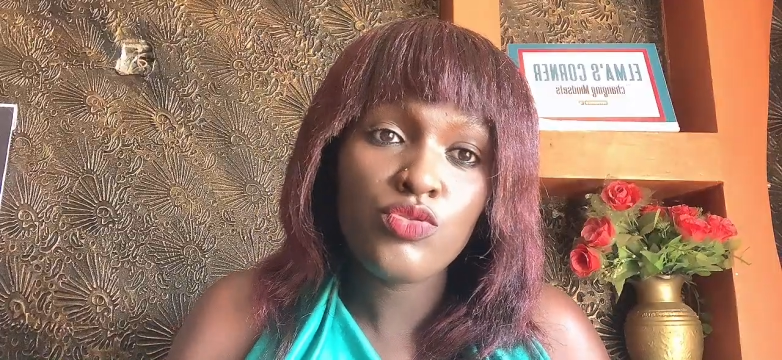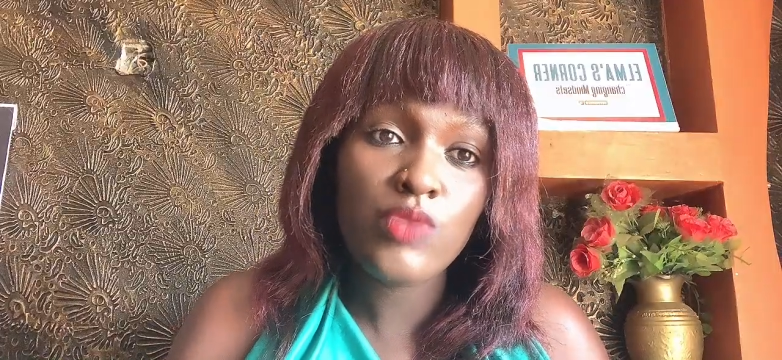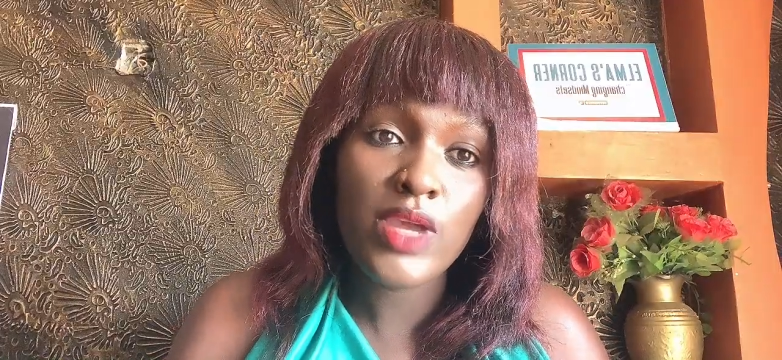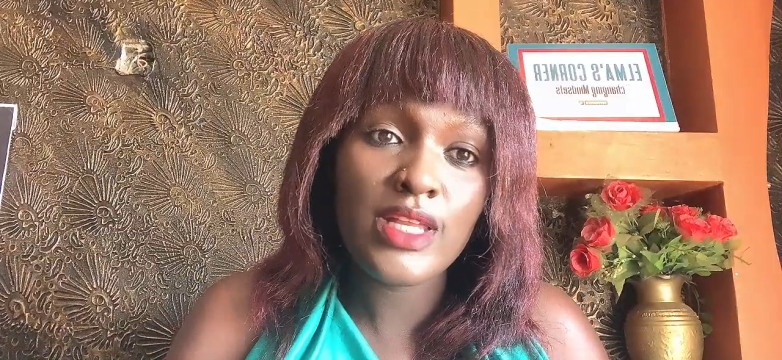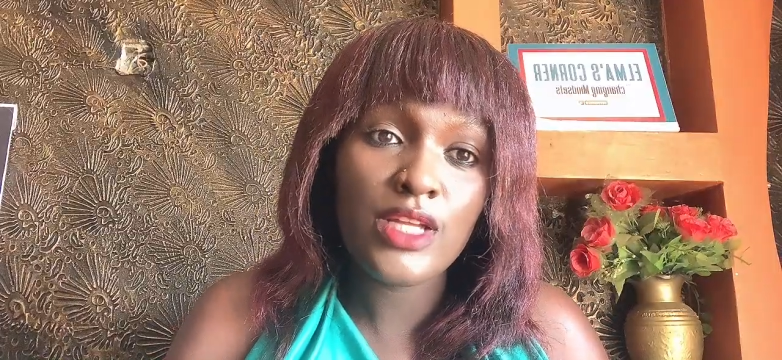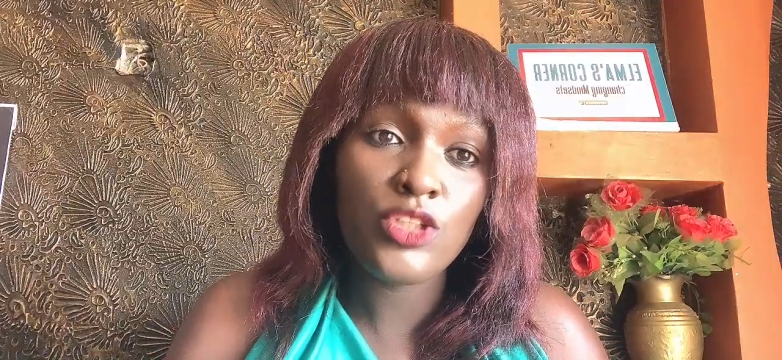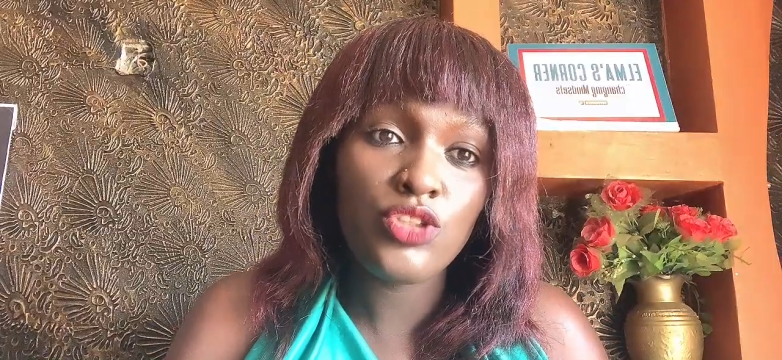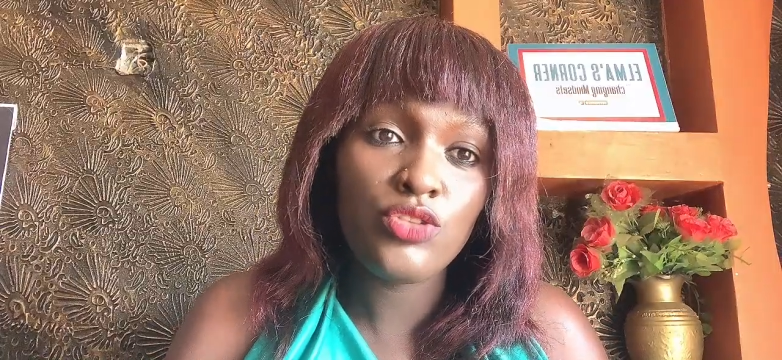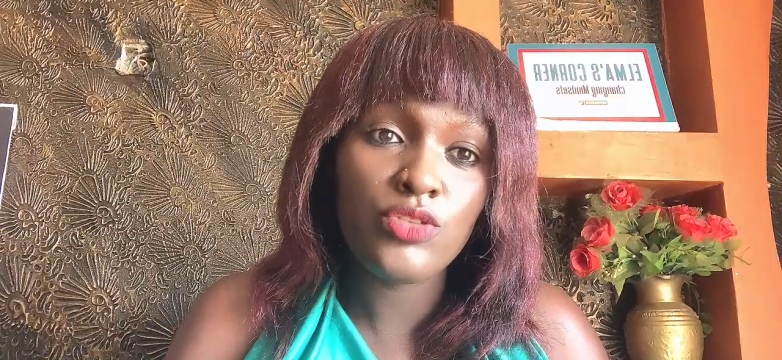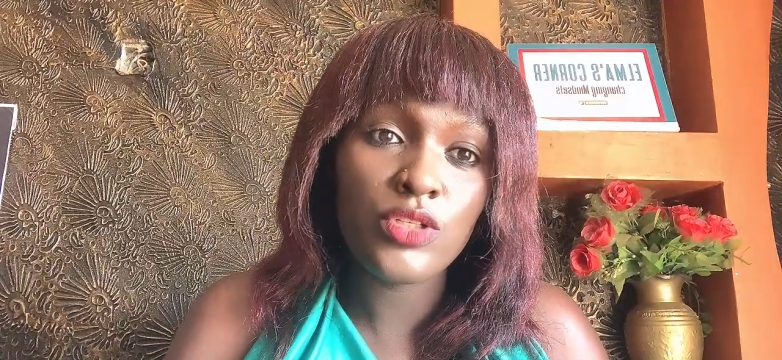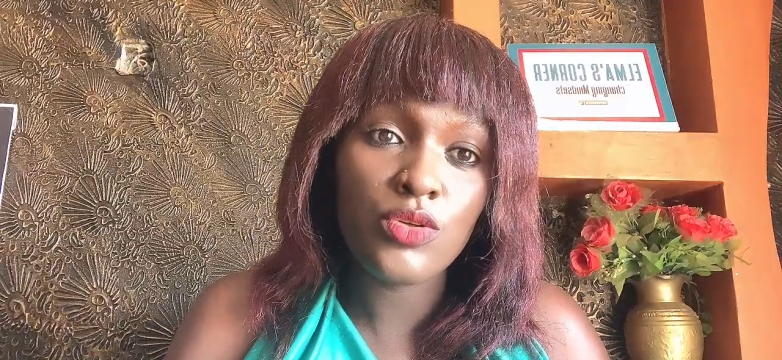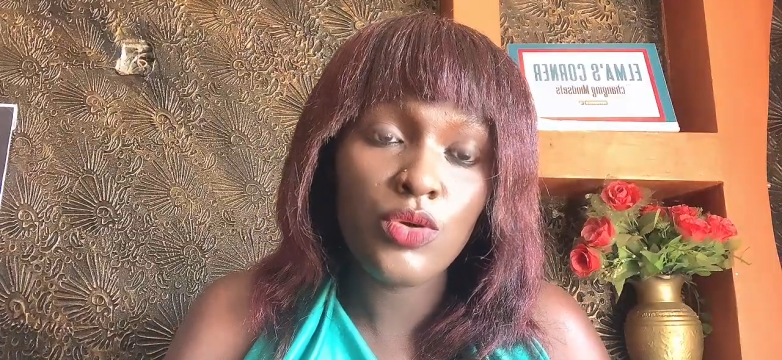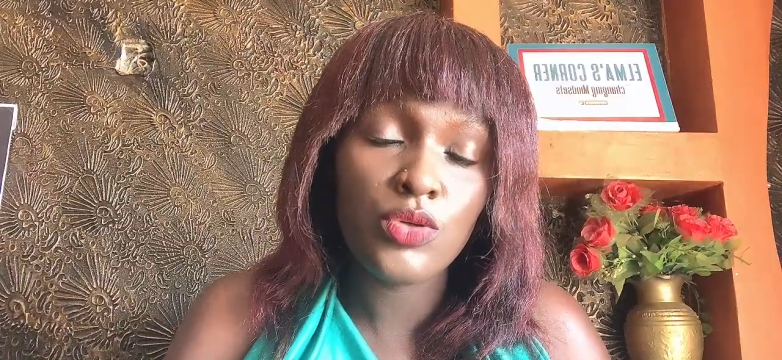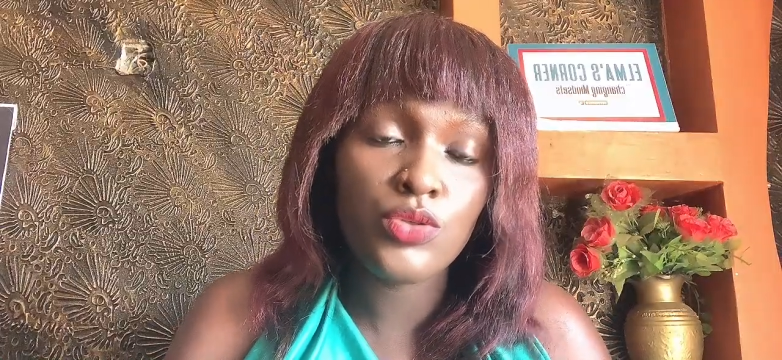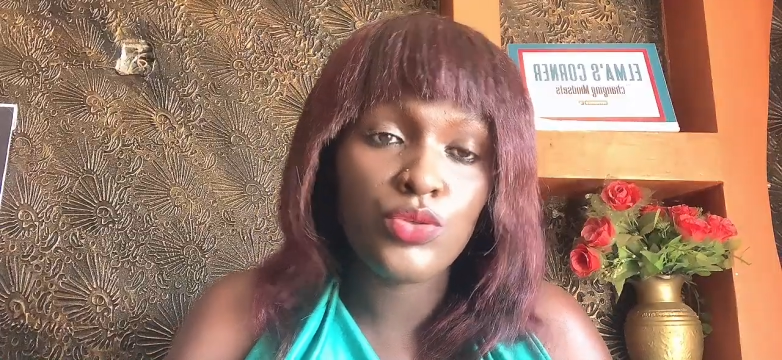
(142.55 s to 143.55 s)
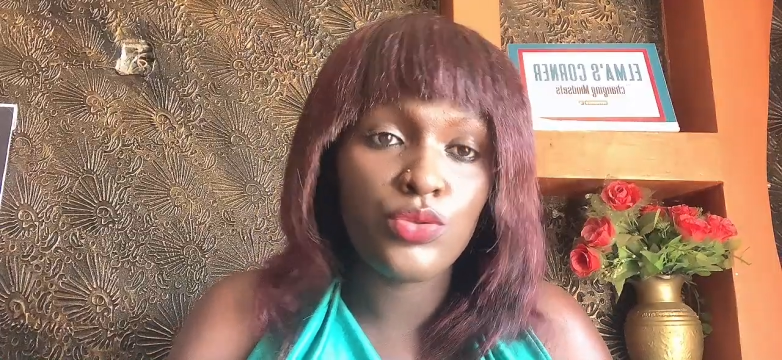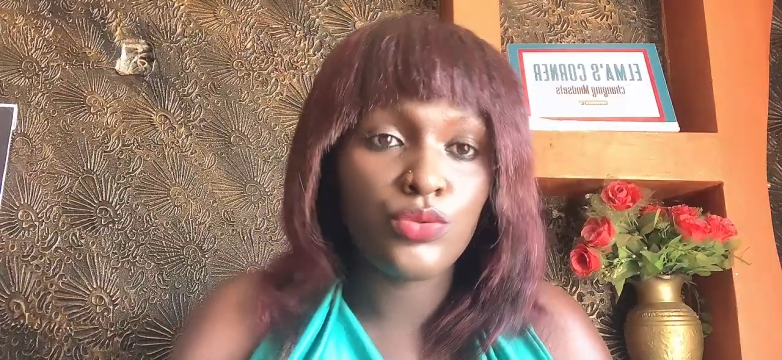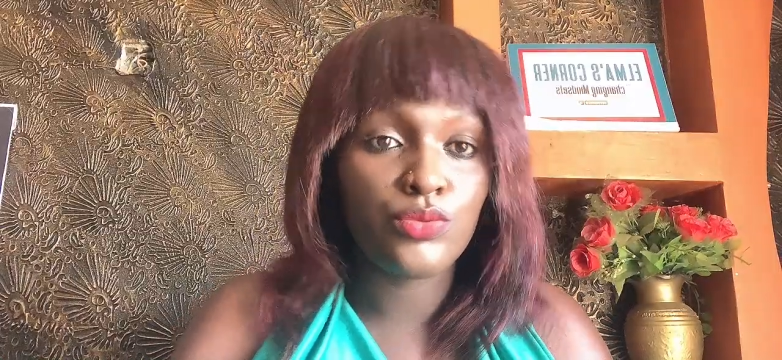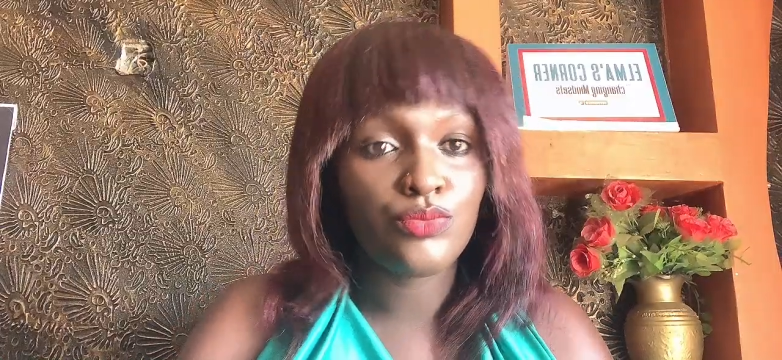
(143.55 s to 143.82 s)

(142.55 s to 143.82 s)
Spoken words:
where their children go to.